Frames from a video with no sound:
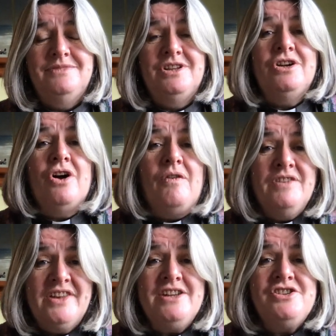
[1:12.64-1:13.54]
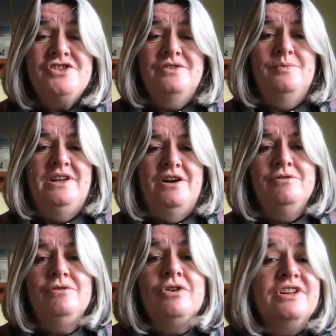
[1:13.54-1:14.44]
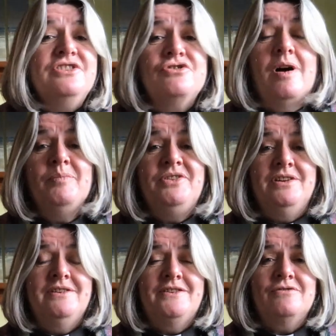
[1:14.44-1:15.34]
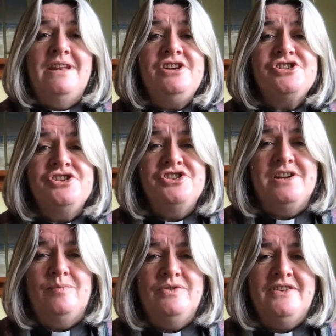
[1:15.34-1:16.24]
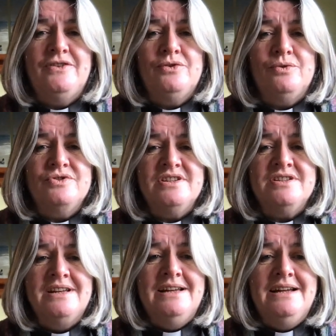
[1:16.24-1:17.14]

The conversation, we know, God interrupted as the relationship was distorted.